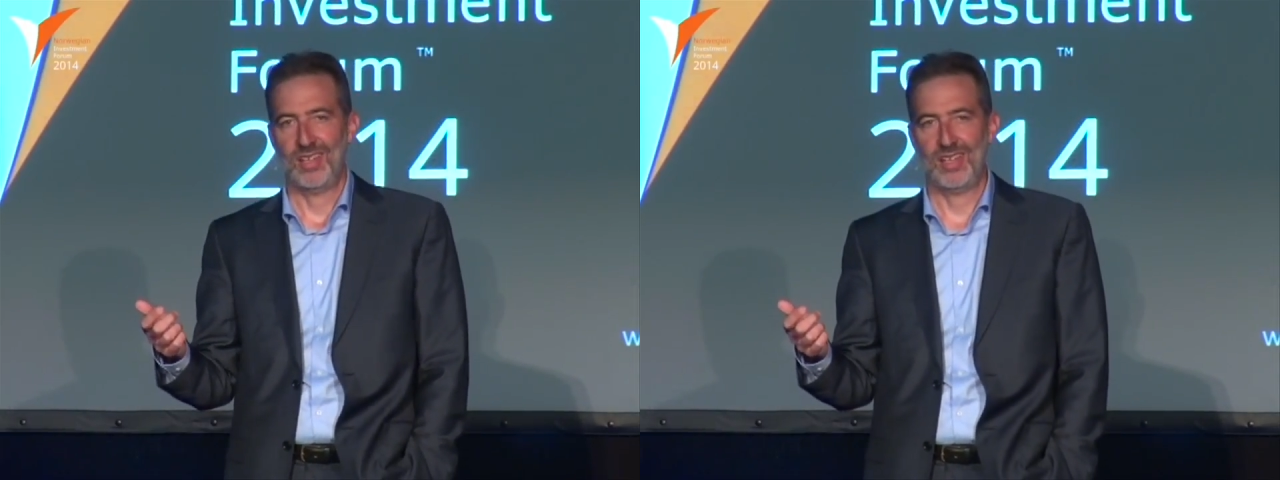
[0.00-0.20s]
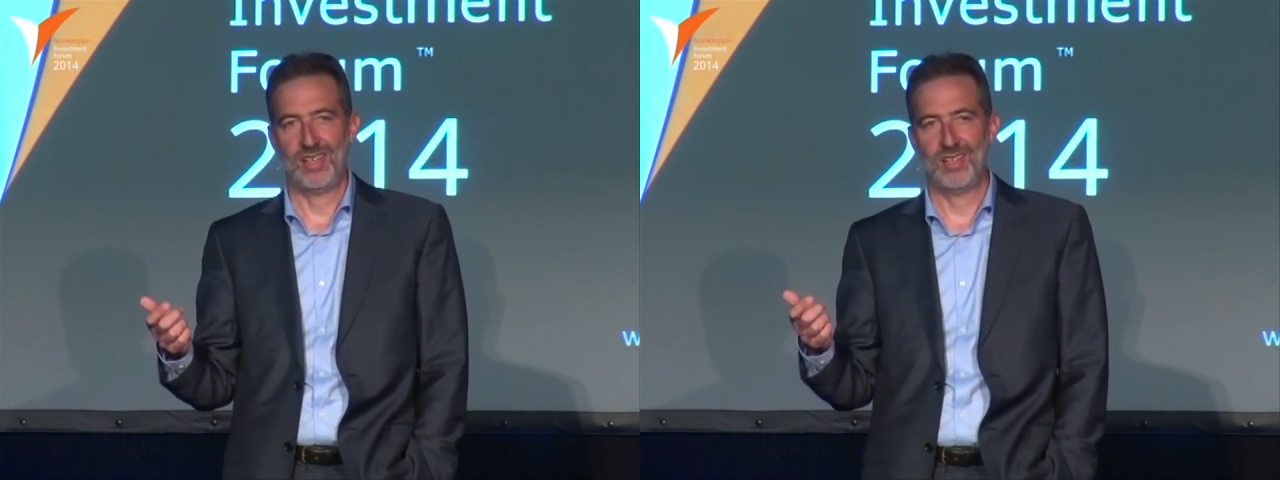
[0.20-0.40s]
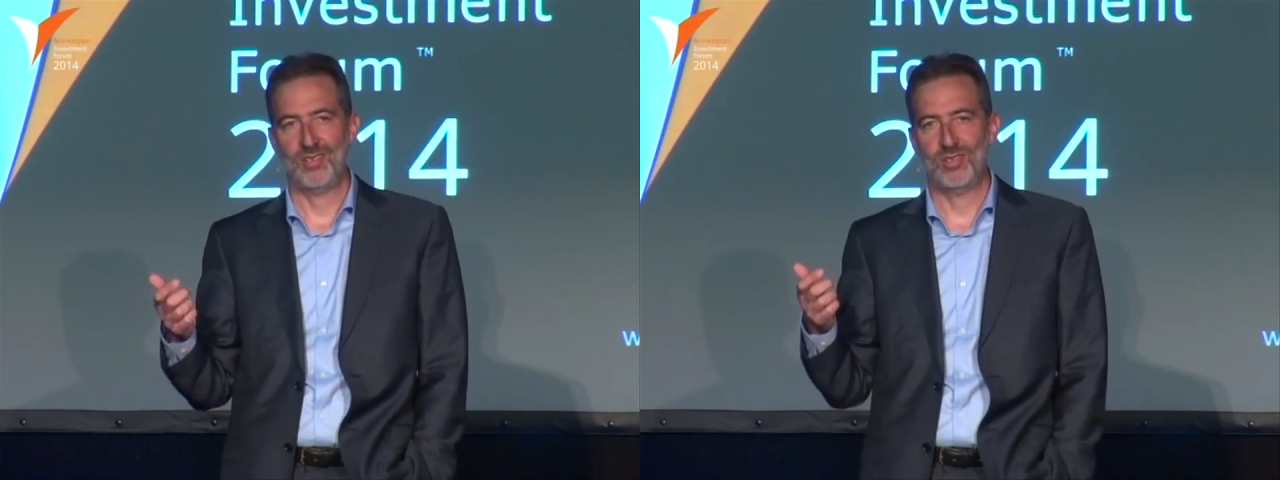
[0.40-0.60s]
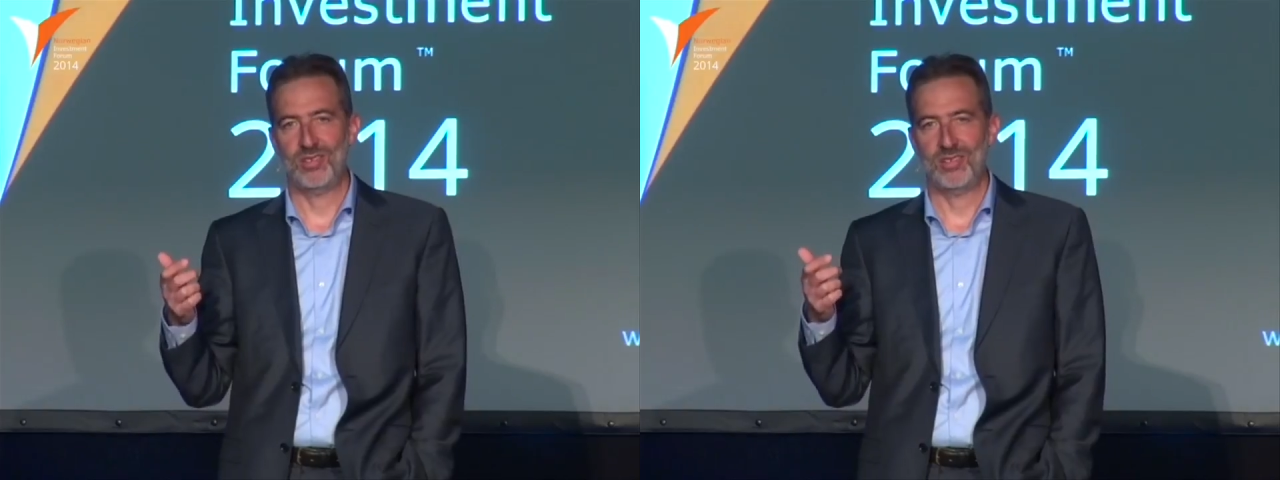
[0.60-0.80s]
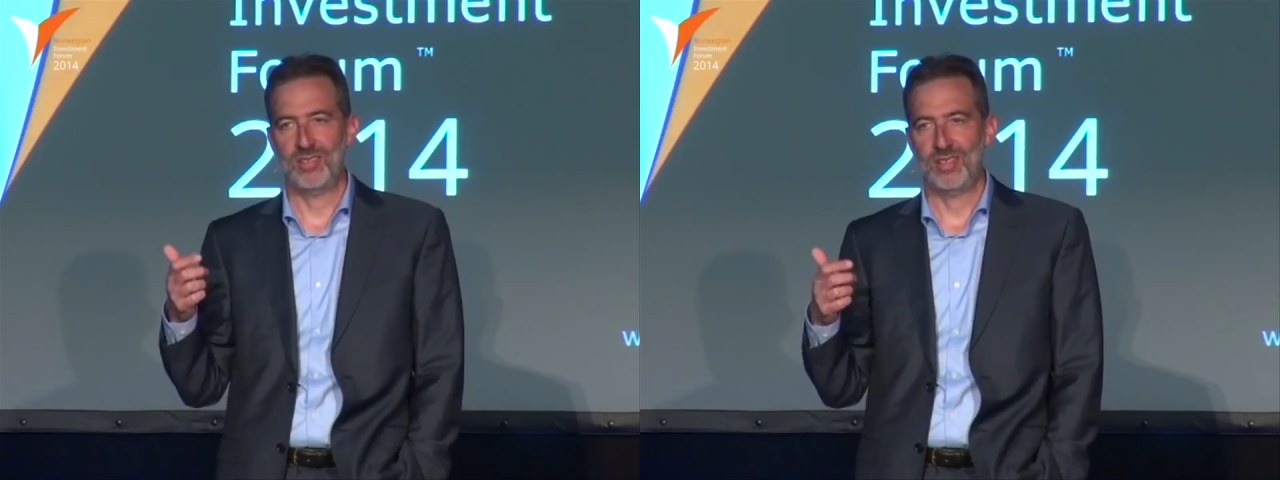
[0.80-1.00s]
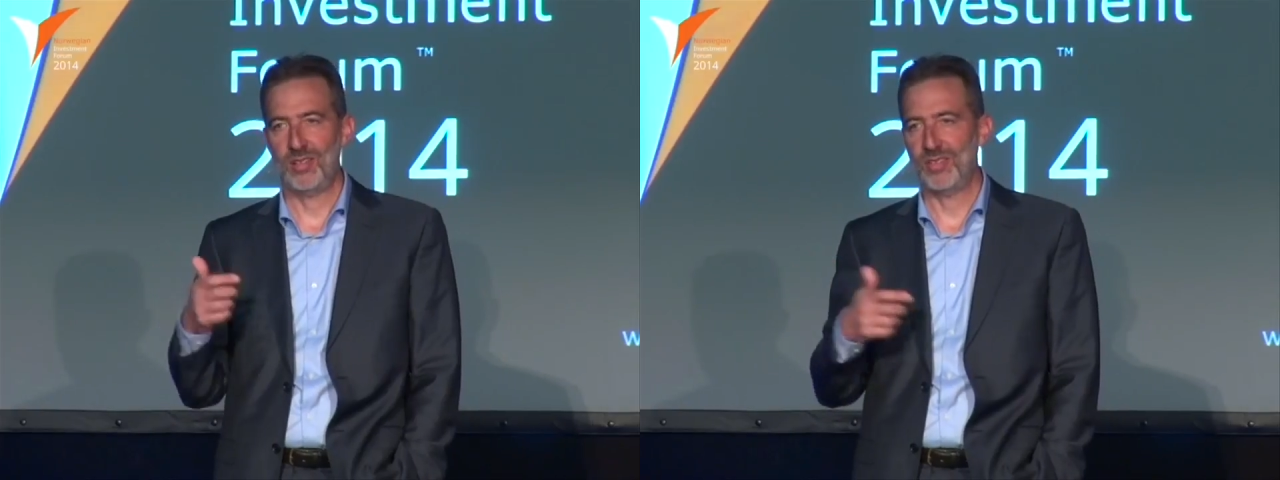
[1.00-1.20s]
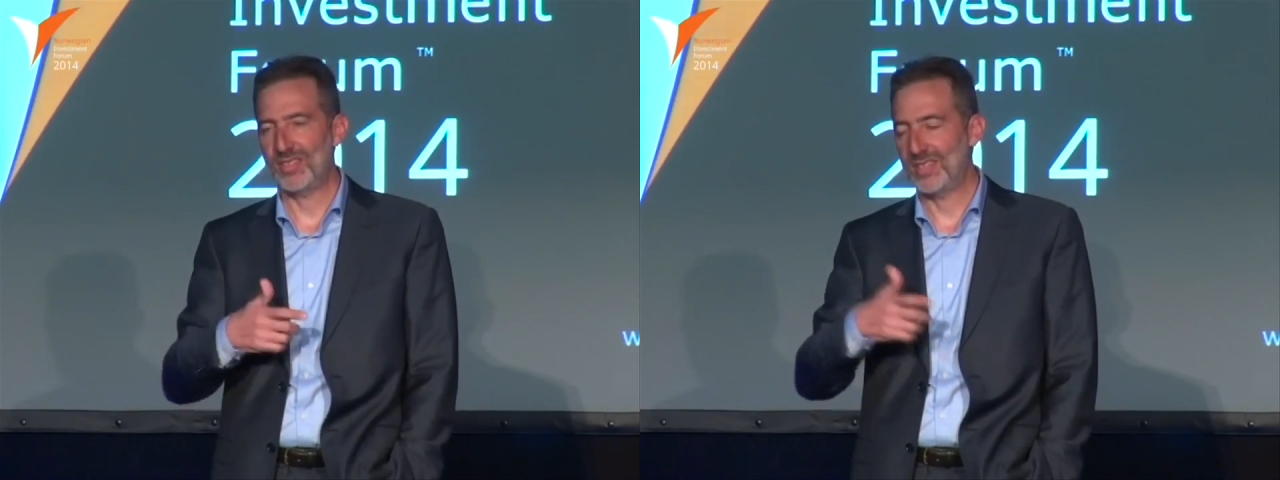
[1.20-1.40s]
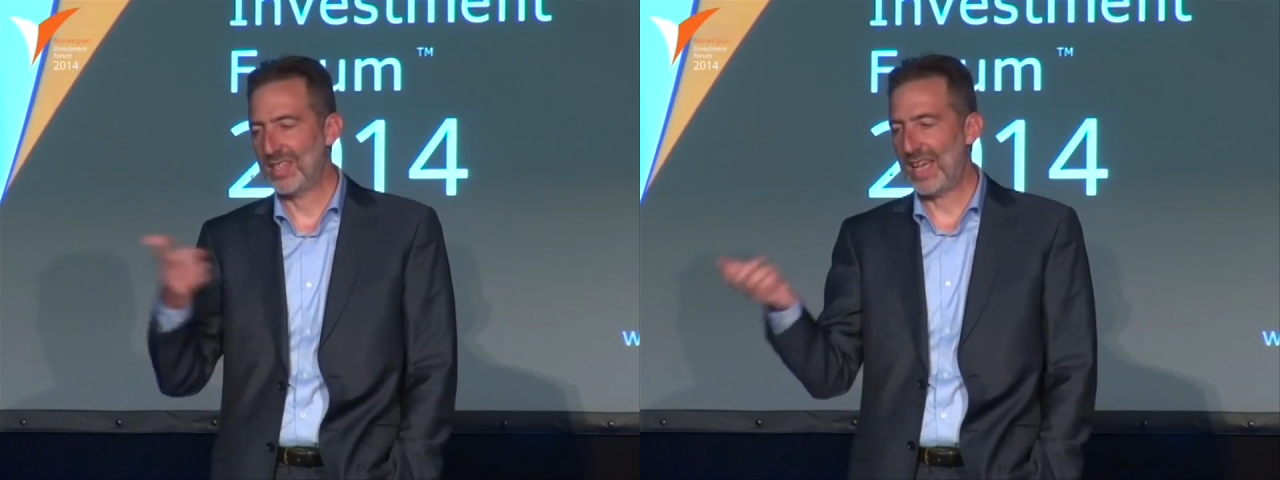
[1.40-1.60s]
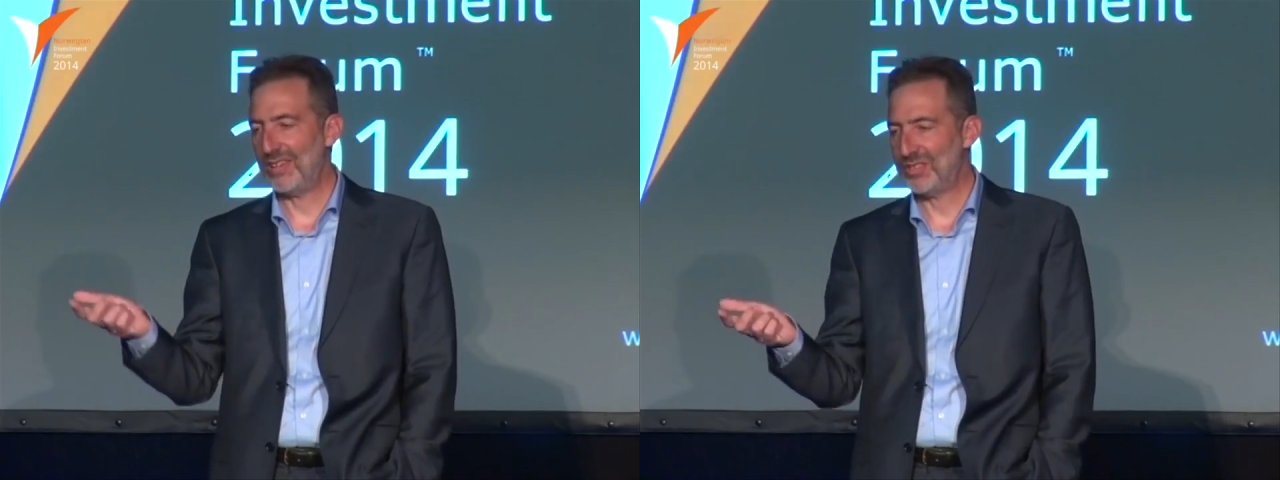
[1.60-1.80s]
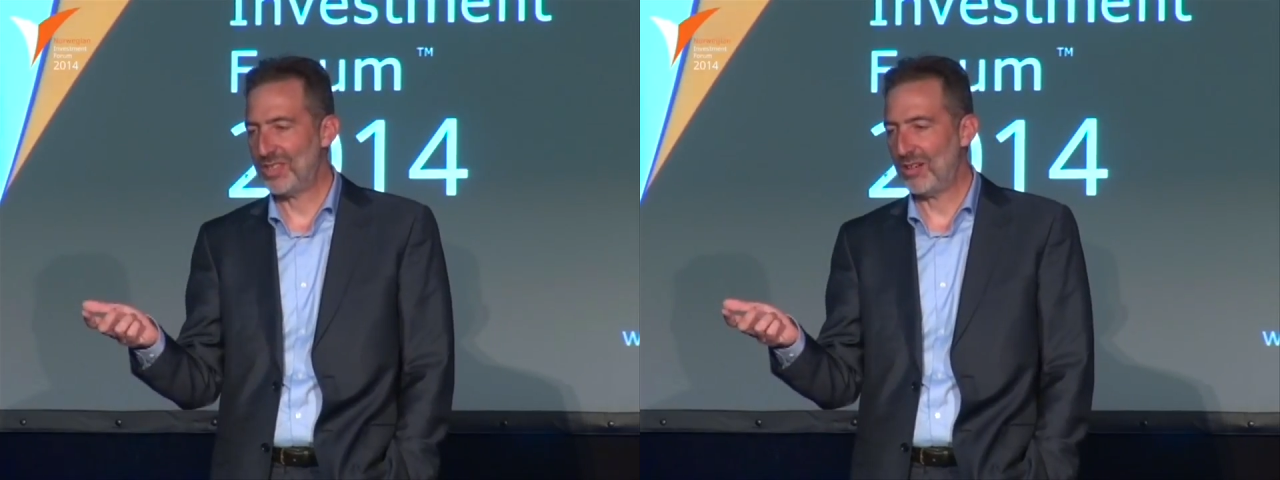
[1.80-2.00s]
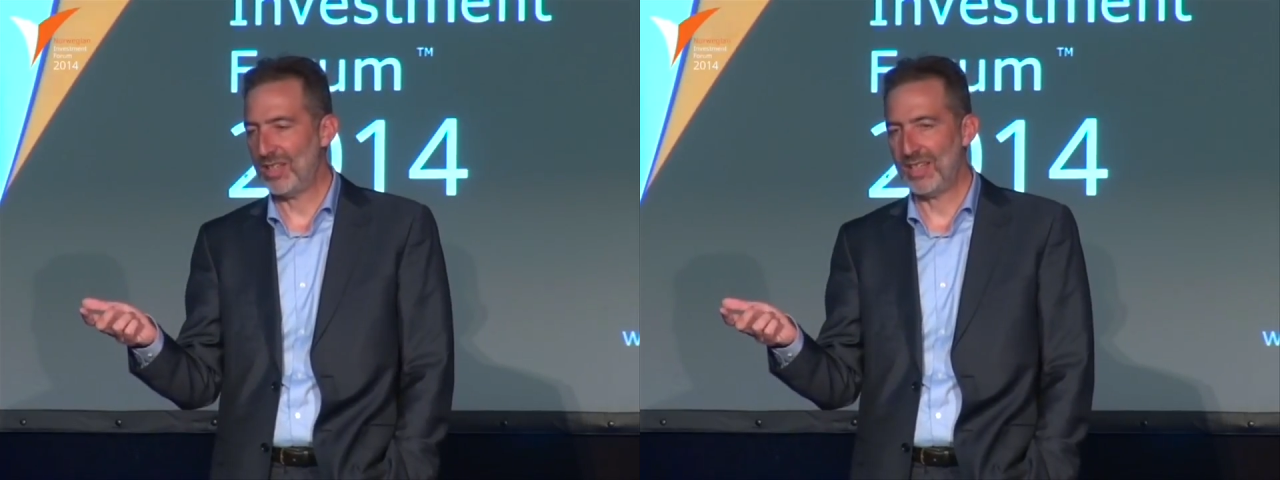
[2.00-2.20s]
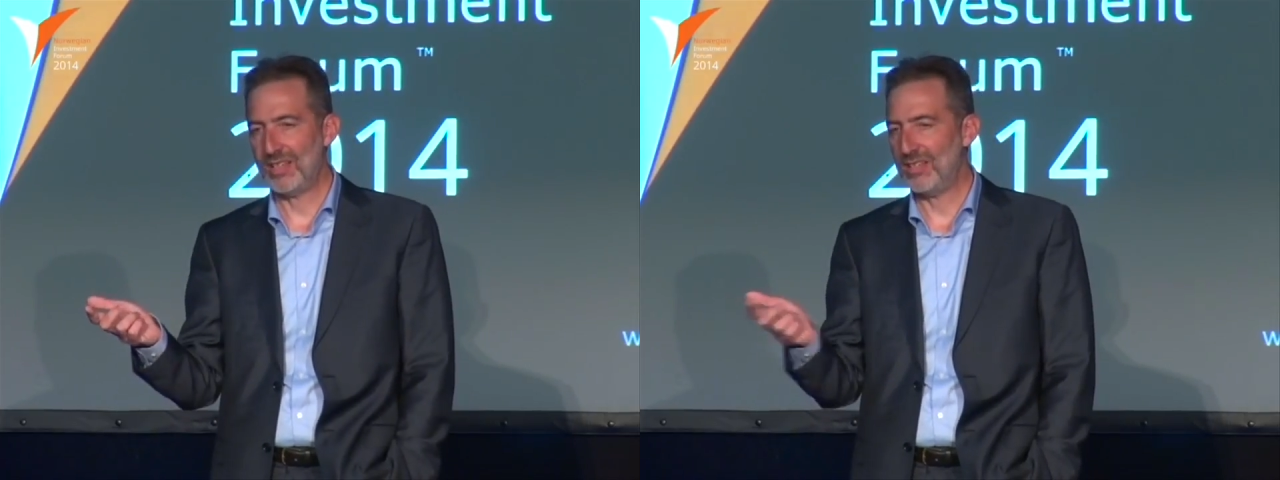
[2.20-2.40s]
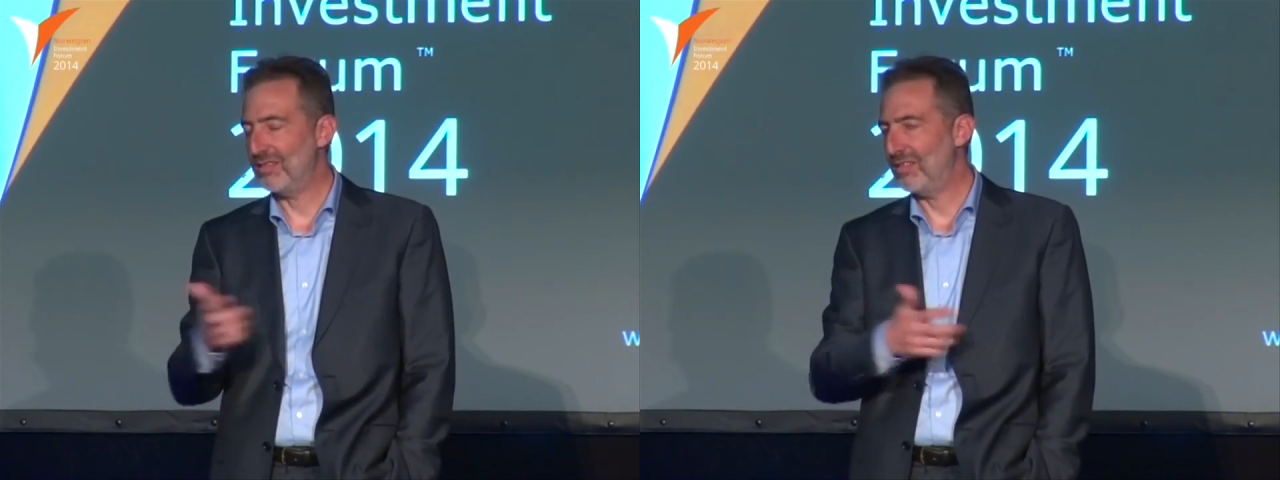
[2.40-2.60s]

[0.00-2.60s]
And you know, the guy who started it